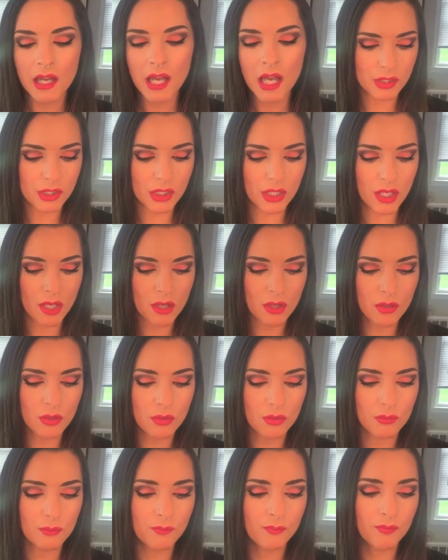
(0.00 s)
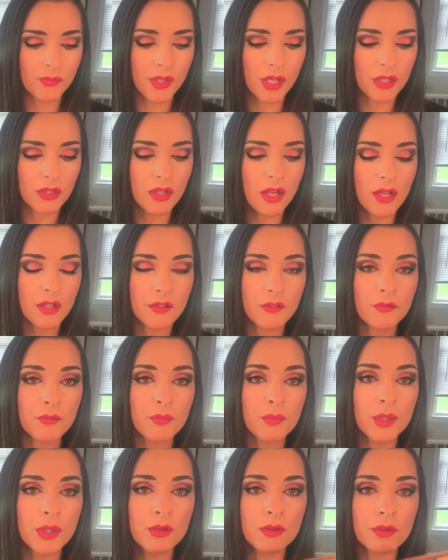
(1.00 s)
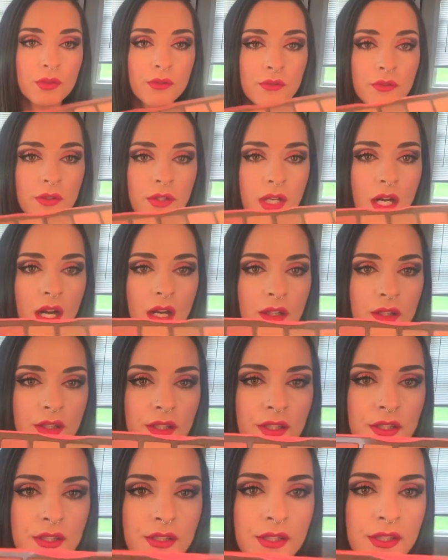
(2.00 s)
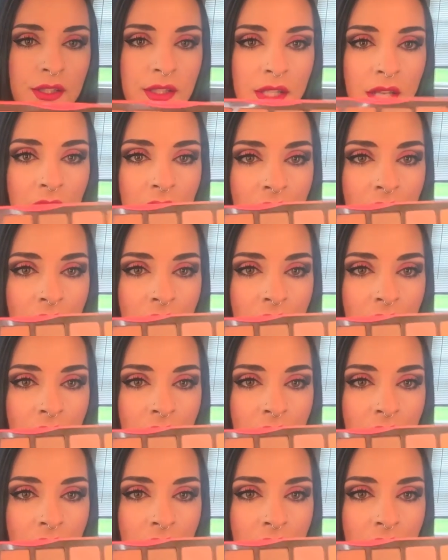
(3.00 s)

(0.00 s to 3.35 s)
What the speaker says: So a lot of beautiful colors.